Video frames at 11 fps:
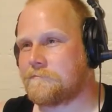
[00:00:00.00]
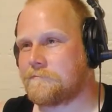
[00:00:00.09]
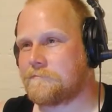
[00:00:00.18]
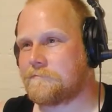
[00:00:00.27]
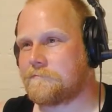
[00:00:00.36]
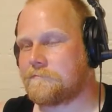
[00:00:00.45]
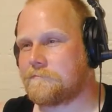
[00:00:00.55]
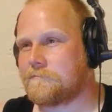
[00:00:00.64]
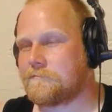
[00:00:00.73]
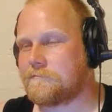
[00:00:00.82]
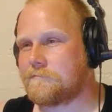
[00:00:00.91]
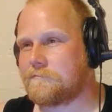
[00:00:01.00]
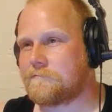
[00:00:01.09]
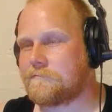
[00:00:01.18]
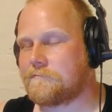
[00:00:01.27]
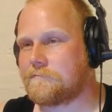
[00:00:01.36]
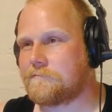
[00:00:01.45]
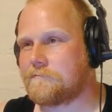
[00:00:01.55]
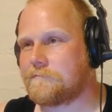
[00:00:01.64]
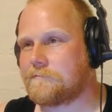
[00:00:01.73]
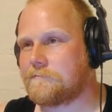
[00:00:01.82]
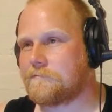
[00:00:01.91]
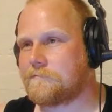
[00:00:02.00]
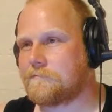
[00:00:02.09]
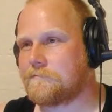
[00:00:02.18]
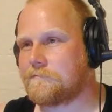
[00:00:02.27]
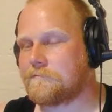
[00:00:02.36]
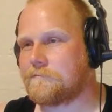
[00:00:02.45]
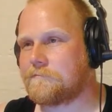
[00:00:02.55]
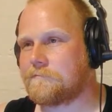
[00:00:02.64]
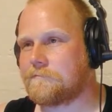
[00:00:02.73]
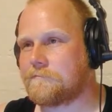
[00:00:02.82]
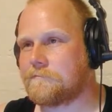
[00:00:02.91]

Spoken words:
No words are spoken by the person on screen.